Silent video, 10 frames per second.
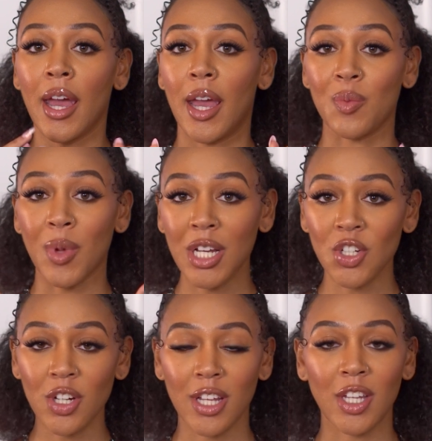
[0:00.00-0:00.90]
and make
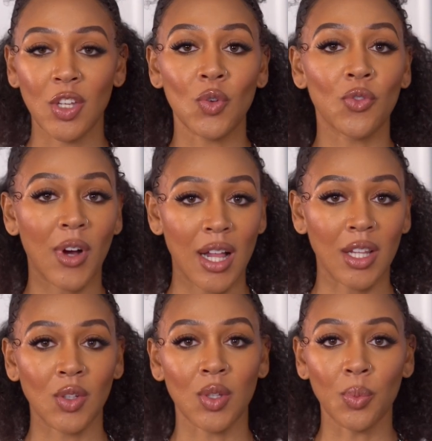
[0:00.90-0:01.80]
sure that you
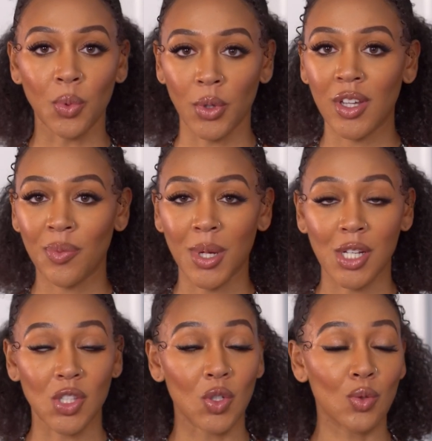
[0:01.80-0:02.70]
follow the brief
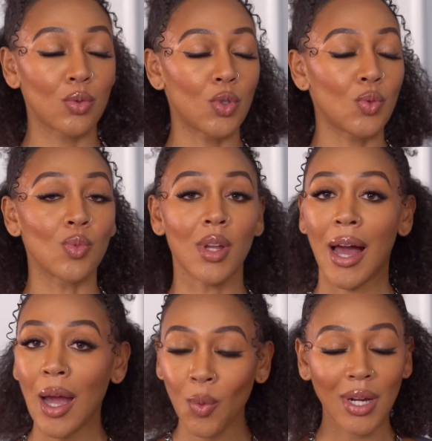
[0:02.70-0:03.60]
because you do
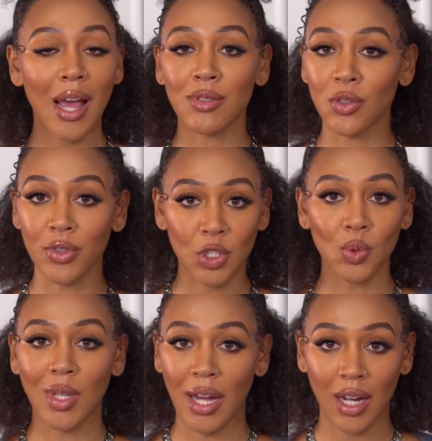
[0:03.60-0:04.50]
not want to have to
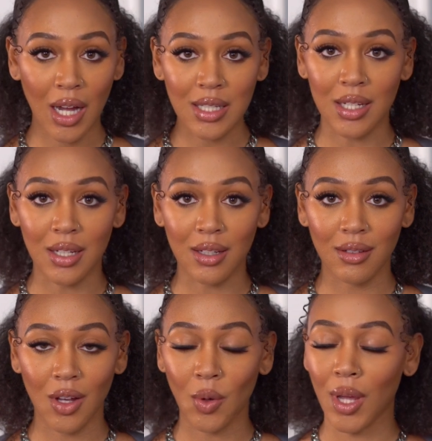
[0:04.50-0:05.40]
reshoot that content,
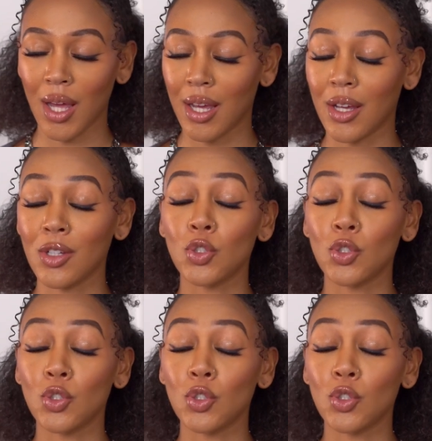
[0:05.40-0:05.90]
okay?